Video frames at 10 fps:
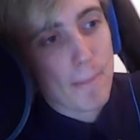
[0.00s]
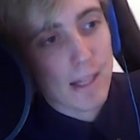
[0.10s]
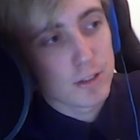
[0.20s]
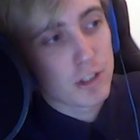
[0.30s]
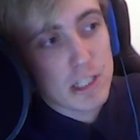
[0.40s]

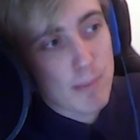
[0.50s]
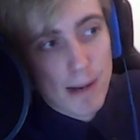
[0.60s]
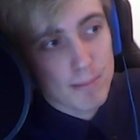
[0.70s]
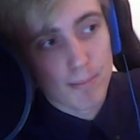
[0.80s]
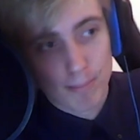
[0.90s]
So you can
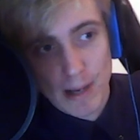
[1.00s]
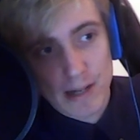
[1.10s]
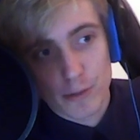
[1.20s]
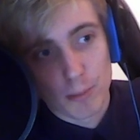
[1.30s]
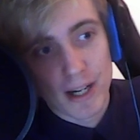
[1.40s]
spam
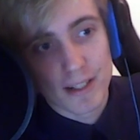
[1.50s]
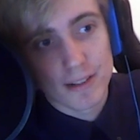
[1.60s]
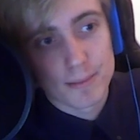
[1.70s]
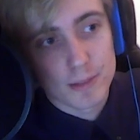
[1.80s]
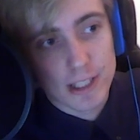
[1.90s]
Banner of Command,
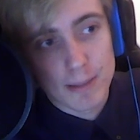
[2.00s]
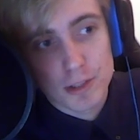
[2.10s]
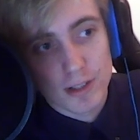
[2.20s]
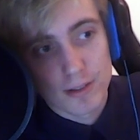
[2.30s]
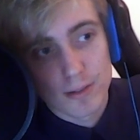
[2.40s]

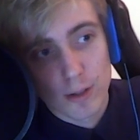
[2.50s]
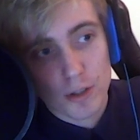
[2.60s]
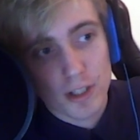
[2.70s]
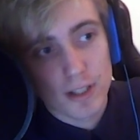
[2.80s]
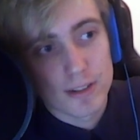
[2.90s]
Redemption,
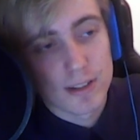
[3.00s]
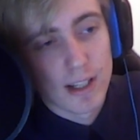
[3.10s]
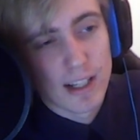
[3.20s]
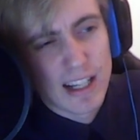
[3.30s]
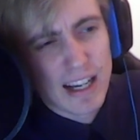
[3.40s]
Locket.
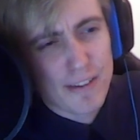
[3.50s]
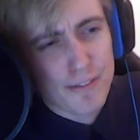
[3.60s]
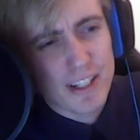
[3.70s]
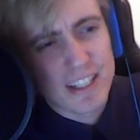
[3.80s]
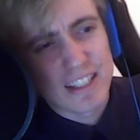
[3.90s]
I
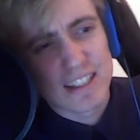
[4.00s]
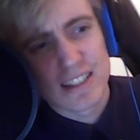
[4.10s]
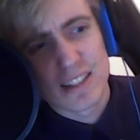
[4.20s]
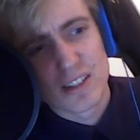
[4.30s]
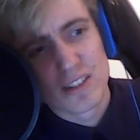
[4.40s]
think
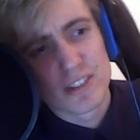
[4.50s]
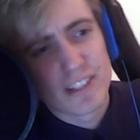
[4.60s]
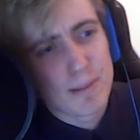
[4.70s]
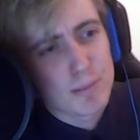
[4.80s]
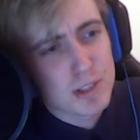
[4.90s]

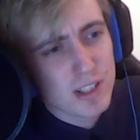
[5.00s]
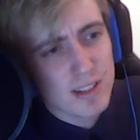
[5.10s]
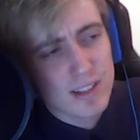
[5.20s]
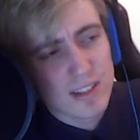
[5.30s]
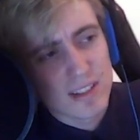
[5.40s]

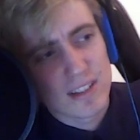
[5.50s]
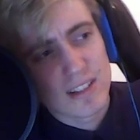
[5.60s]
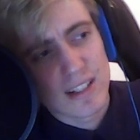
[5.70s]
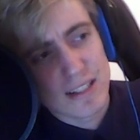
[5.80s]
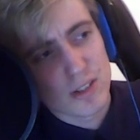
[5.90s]
Redemption
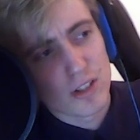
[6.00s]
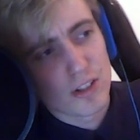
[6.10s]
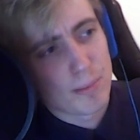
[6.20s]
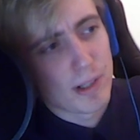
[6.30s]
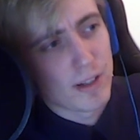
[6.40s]
has
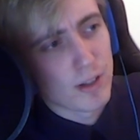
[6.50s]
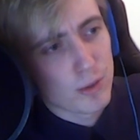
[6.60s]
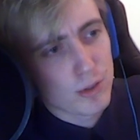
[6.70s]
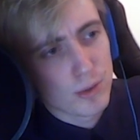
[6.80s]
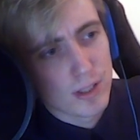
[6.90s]
already pretty low
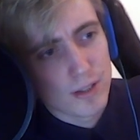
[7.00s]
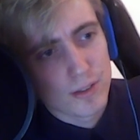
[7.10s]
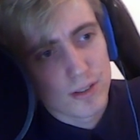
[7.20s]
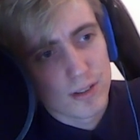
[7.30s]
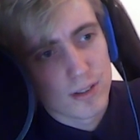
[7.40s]

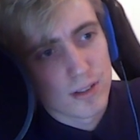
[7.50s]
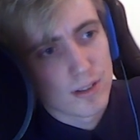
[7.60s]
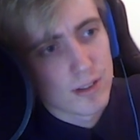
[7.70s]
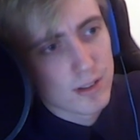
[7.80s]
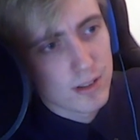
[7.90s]
cooldown.
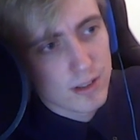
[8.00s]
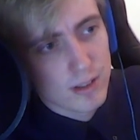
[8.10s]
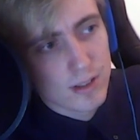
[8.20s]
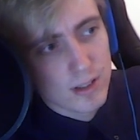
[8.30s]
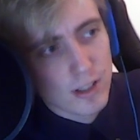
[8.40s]

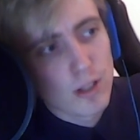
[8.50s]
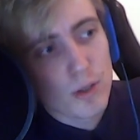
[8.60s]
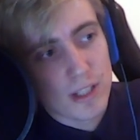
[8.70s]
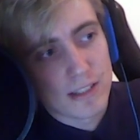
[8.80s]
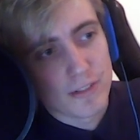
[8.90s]

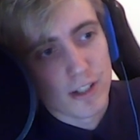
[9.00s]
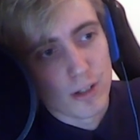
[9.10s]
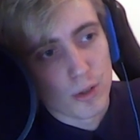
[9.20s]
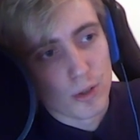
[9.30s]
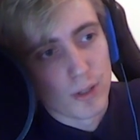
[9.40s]
Locket has very
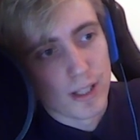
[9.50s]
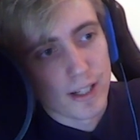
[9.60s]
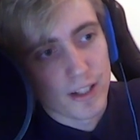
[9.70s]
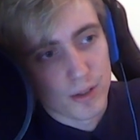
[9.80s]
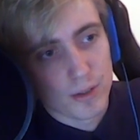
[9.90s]
low cooldown, I
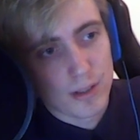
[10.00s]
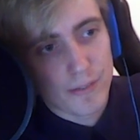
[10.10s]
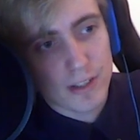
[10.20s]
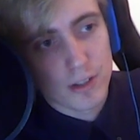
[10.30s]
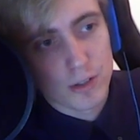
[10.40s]
know. I
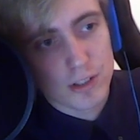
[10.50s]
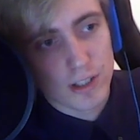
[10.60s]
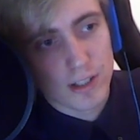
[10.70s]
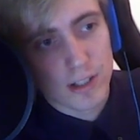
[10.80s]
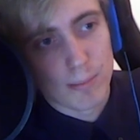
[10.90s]
think those
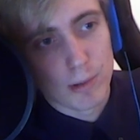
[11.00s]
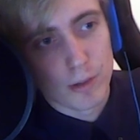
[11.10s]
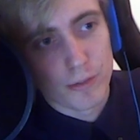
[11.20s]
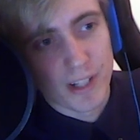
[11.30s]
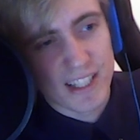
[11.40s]
are
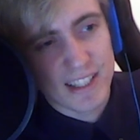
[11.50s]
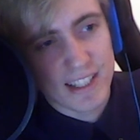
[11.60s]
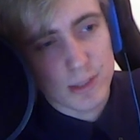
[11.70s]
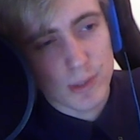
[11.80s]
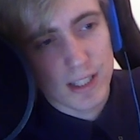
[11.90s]
both 90
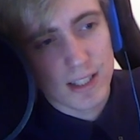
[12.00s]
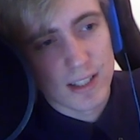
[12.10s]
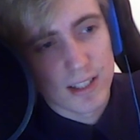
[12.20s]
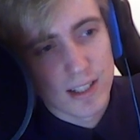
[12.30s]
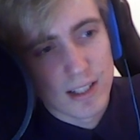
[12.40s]
as well.
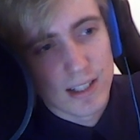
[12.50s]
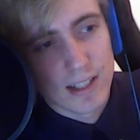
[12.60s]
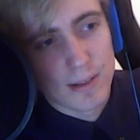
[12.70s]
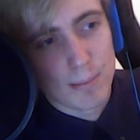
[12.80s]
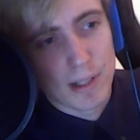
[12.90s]

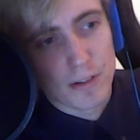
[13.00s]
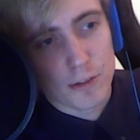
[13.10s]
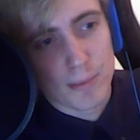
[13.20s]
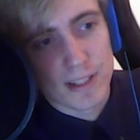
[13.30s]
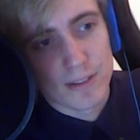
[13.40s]
Banner of
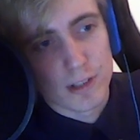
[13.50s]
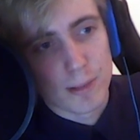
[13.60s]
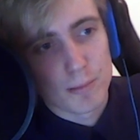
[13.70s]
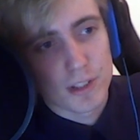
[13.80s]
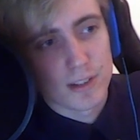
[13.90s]
Command and
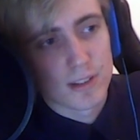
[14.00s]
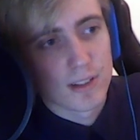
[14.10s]
Redemption.